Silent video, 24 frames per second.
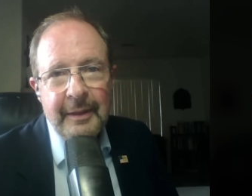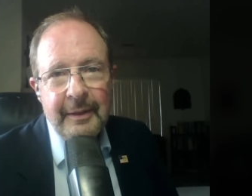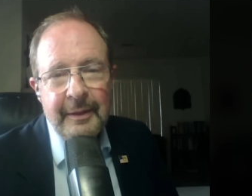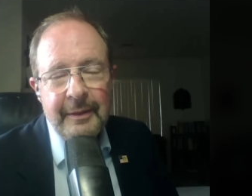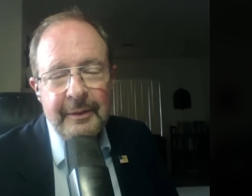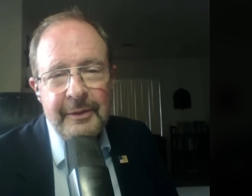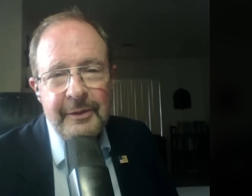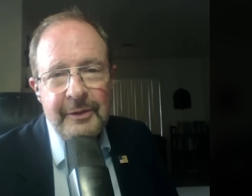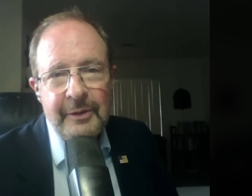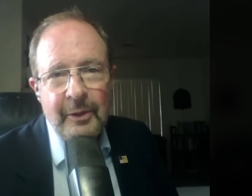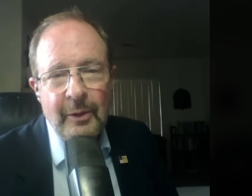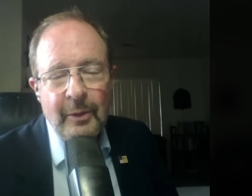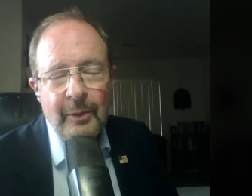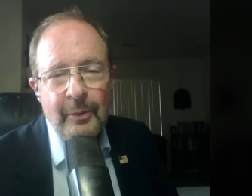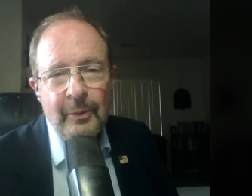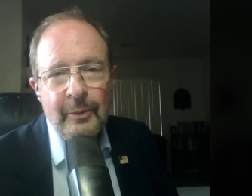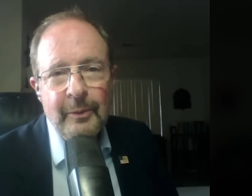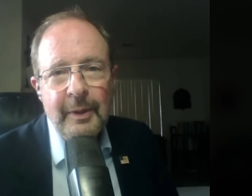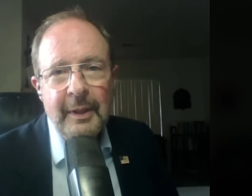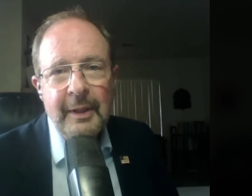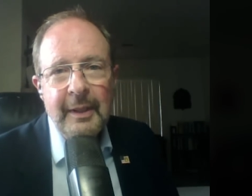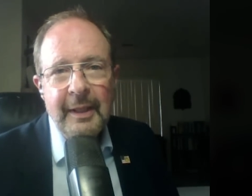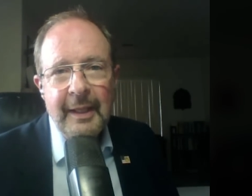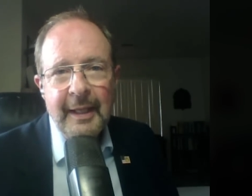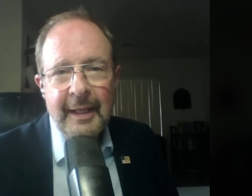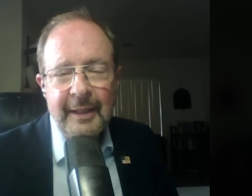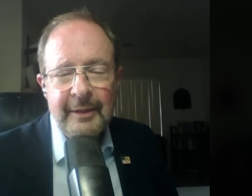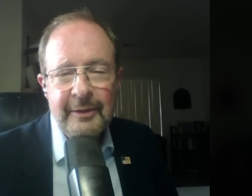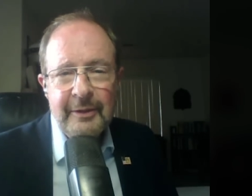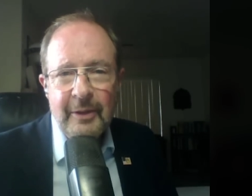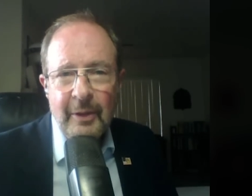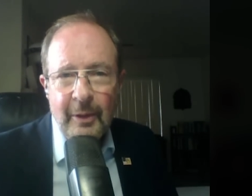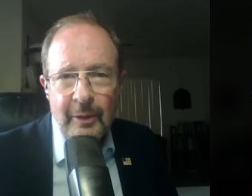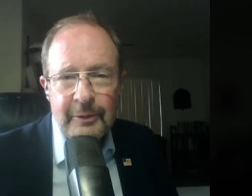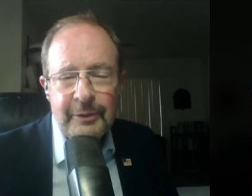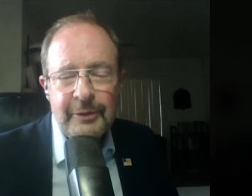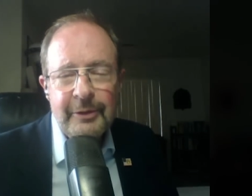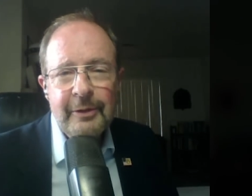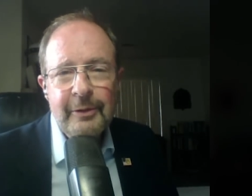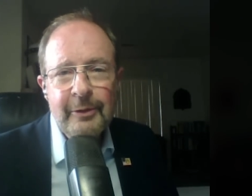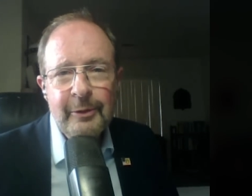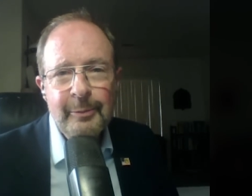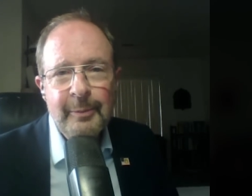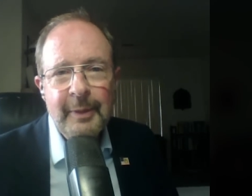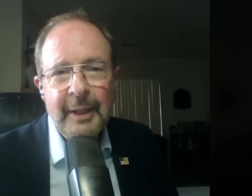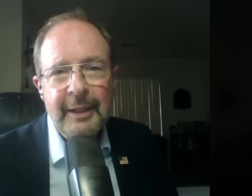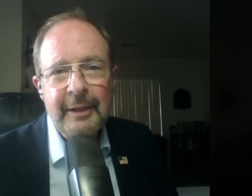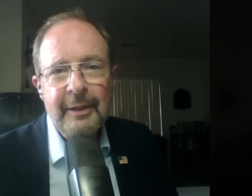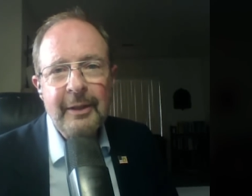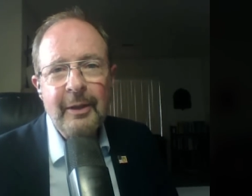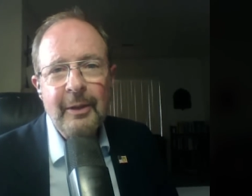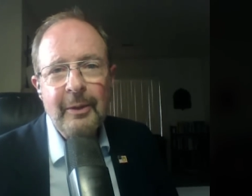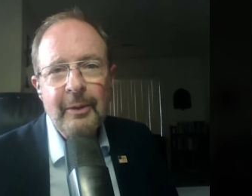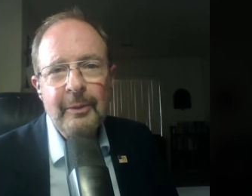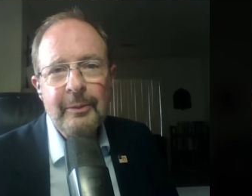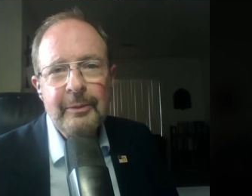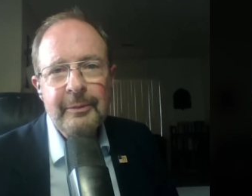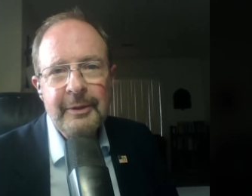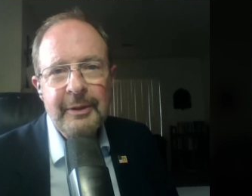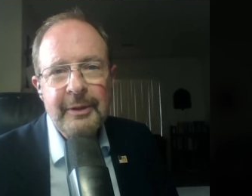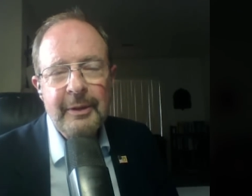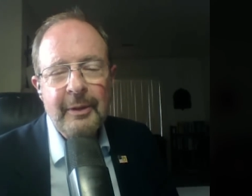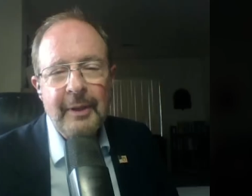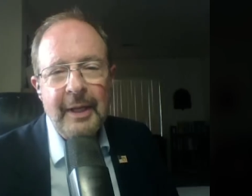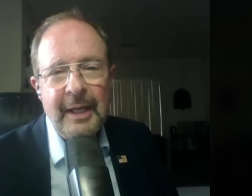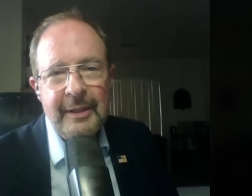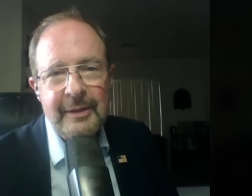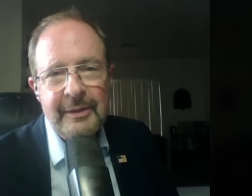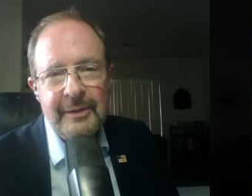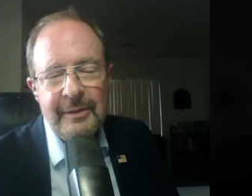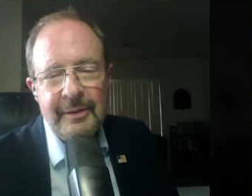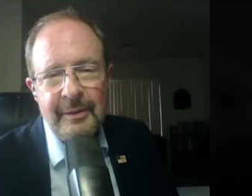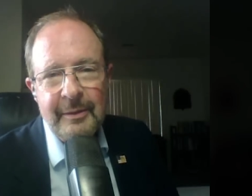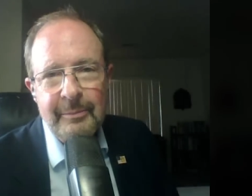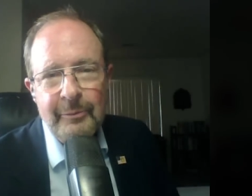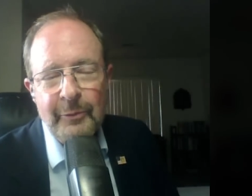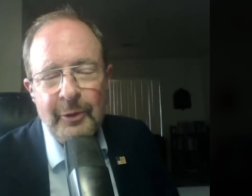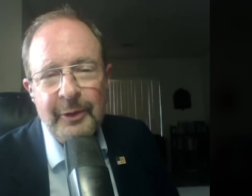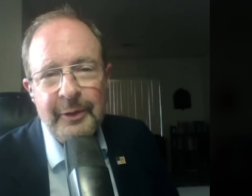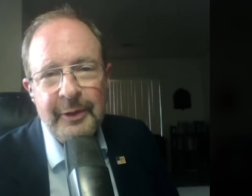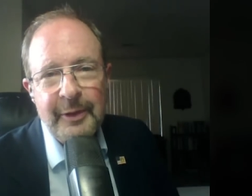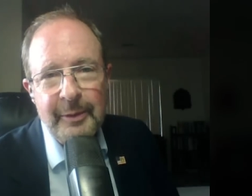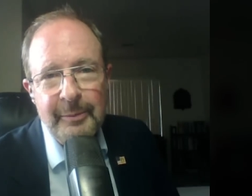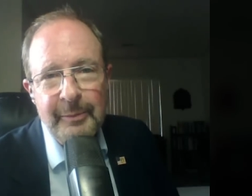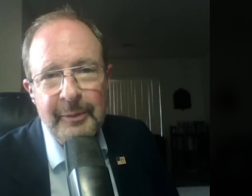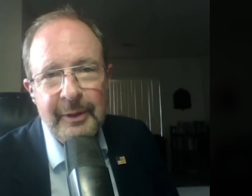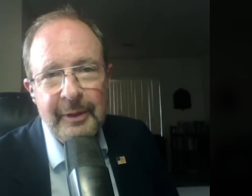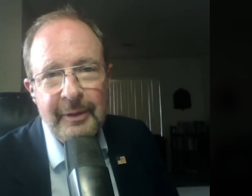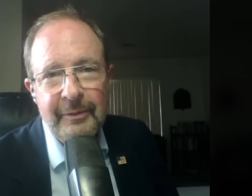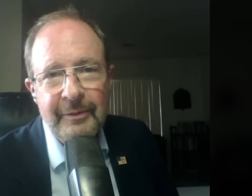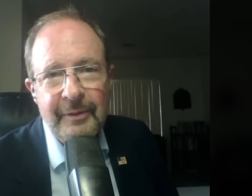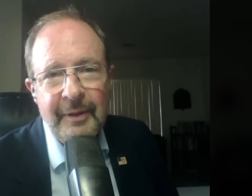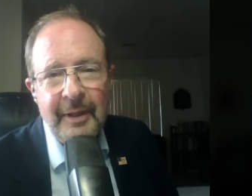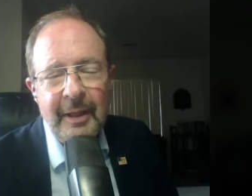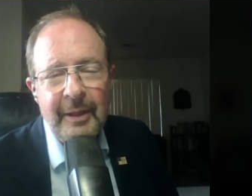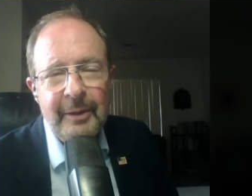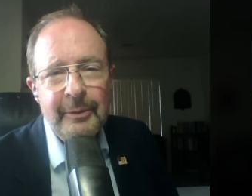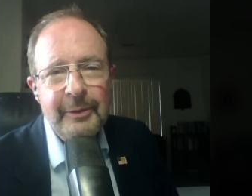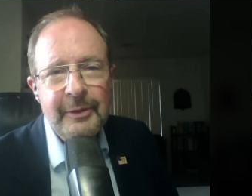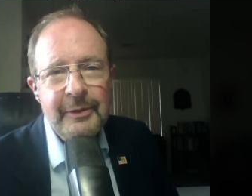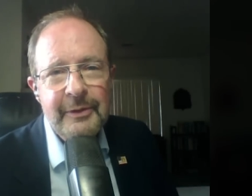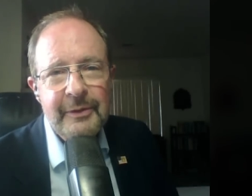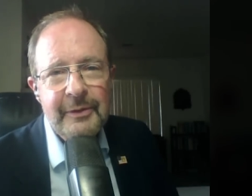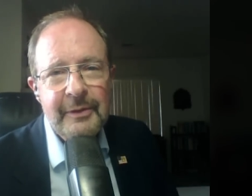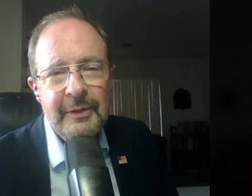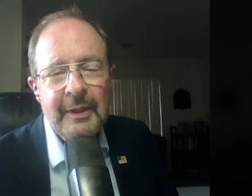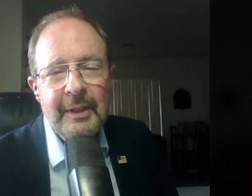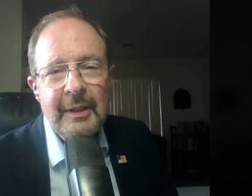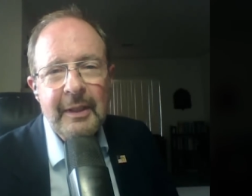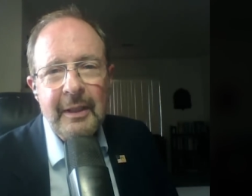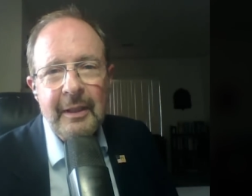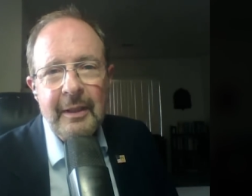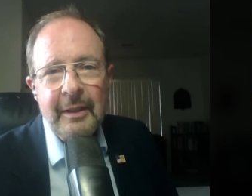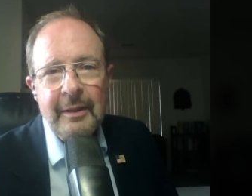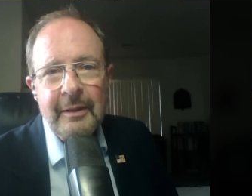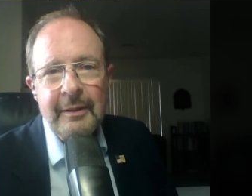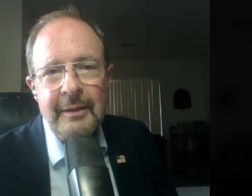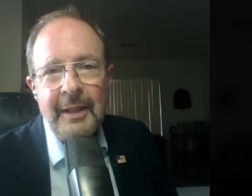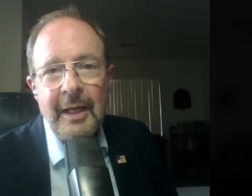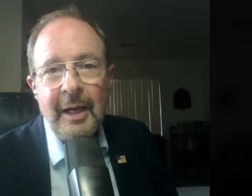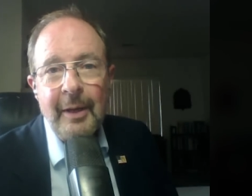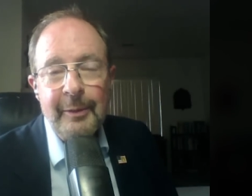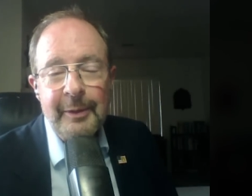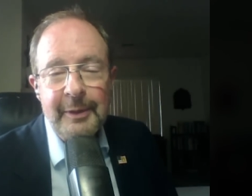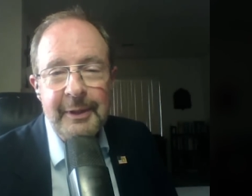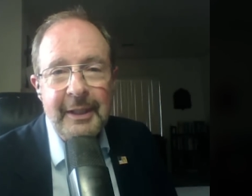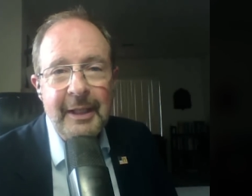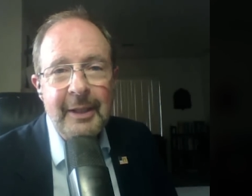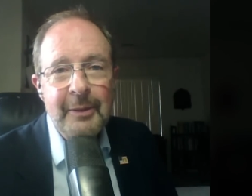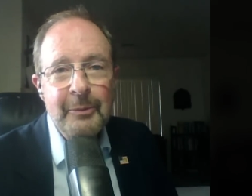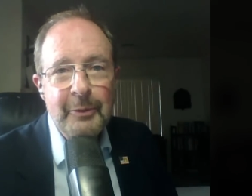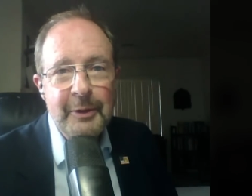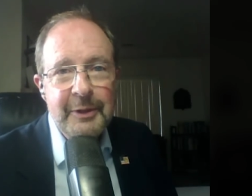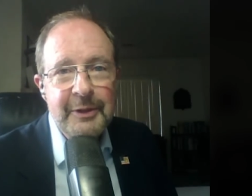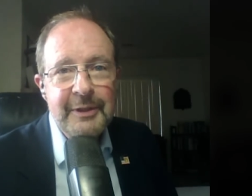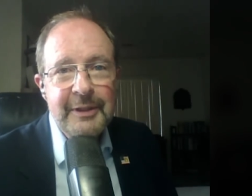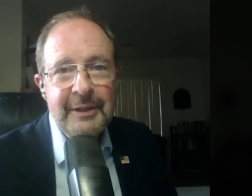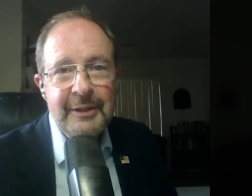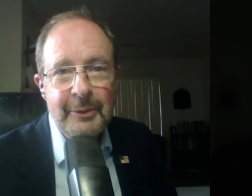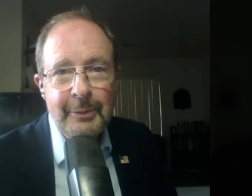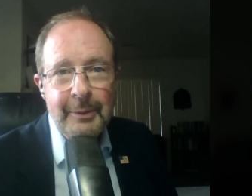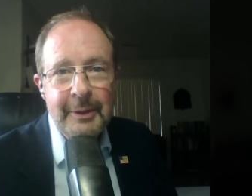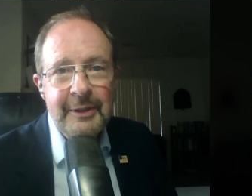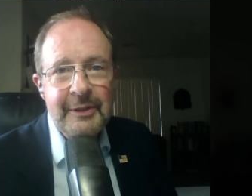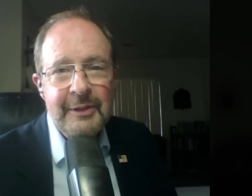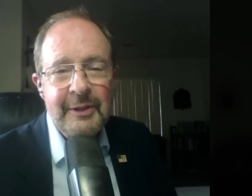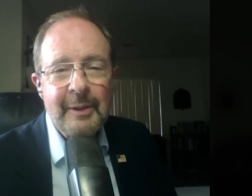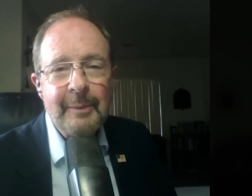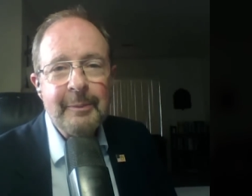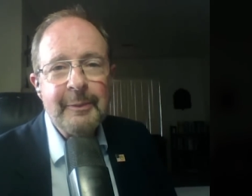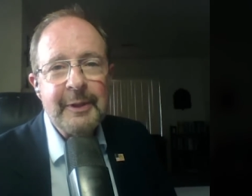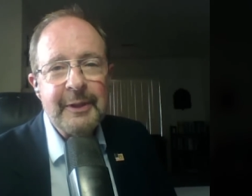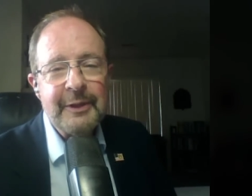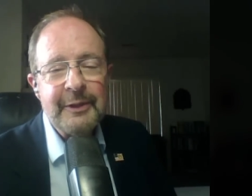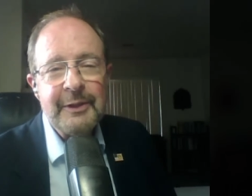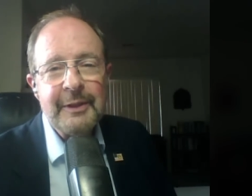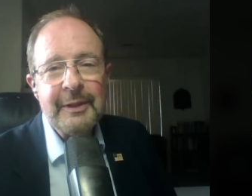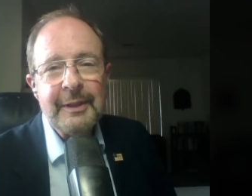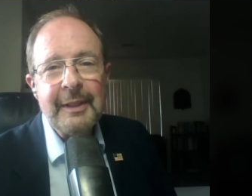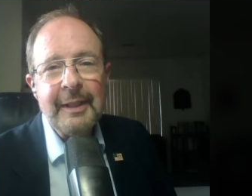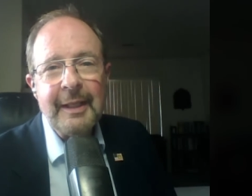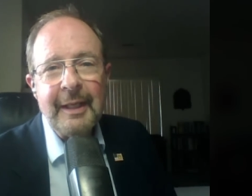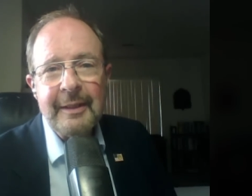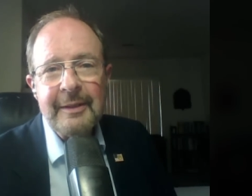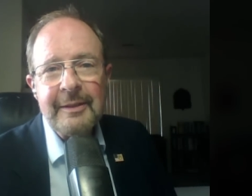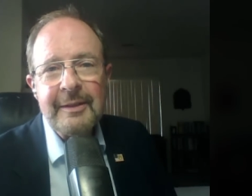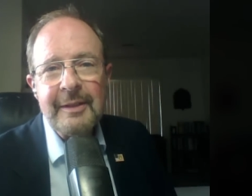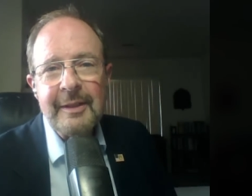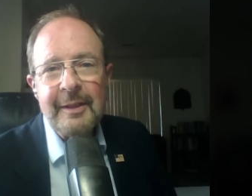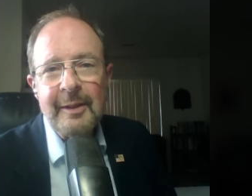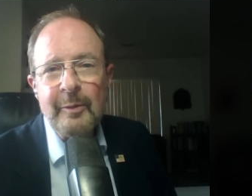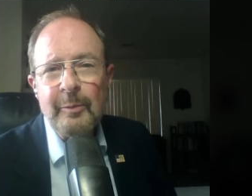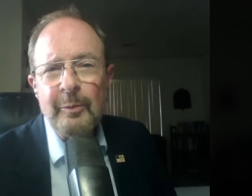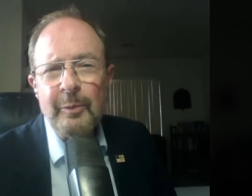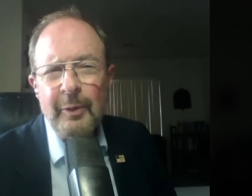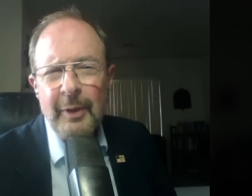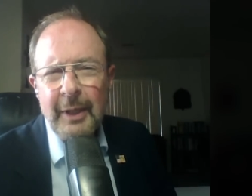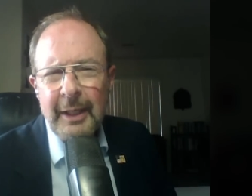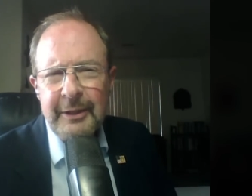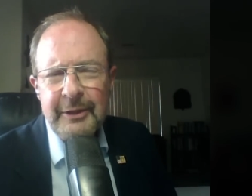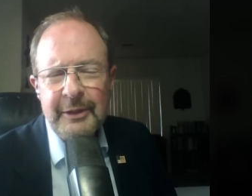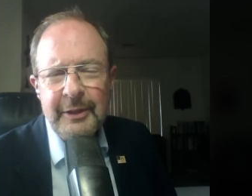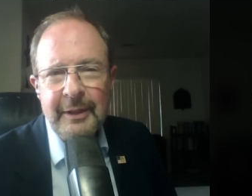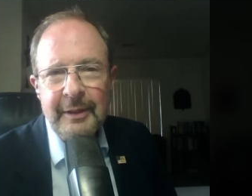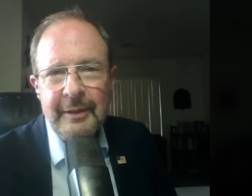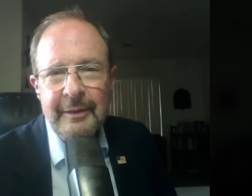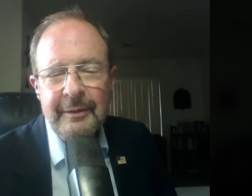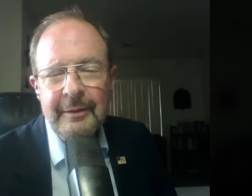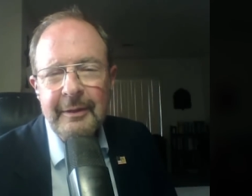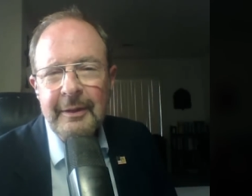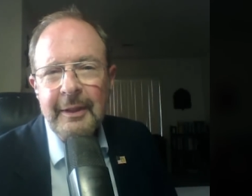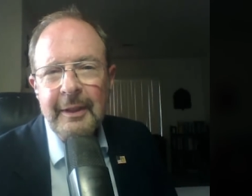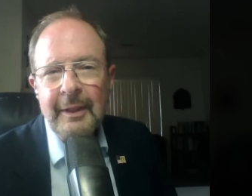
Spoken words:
So Ann Coulter, whom I know, has more than 1 million followers. Now and then when she tweets something, she gets the impression